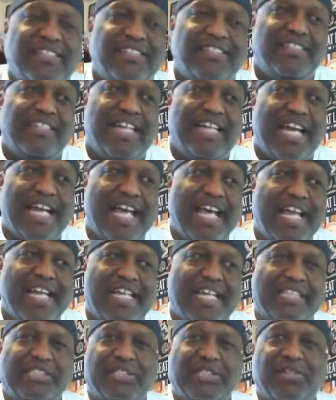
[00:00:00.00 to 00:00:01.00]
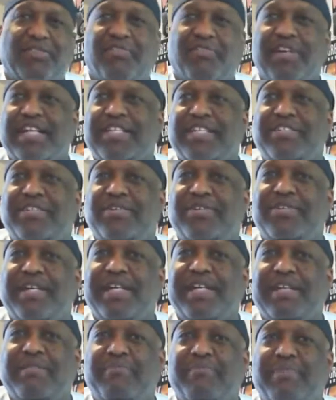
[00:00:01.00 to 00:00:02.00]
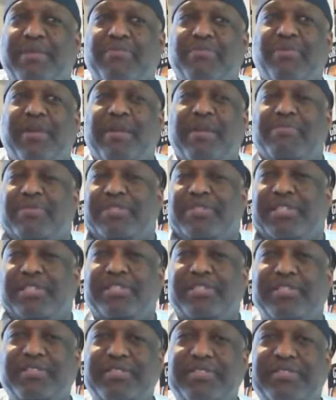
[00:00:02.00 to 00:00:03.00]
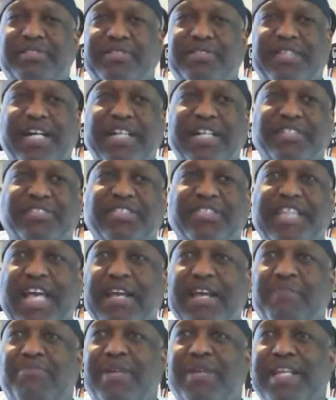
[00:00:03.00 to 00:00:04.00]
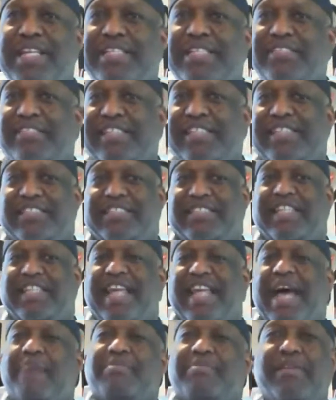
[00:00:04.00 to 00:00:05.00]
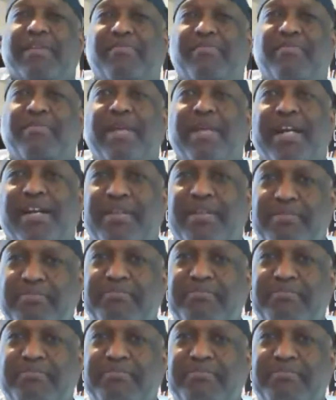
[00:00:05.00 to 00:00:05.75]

kind of had a nice little ring to it, and people were able to understand it pretty easily and just adapted it from there.